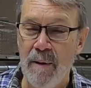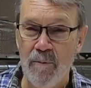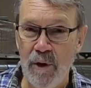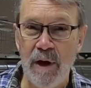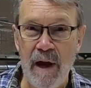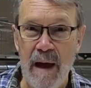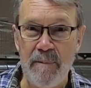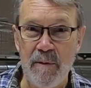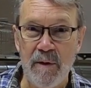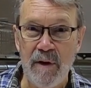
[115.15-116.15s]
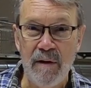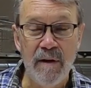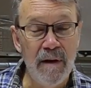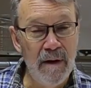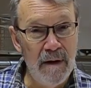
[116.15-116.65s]
I'm really happy with it,
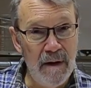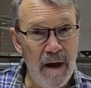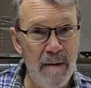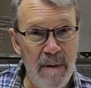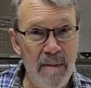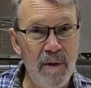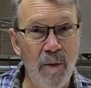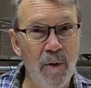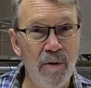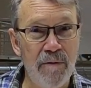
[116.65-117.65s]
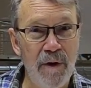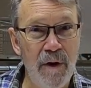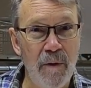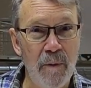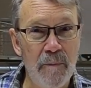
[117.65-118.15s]
and maybe it'll work for
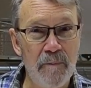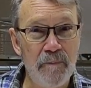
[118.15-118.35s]
you.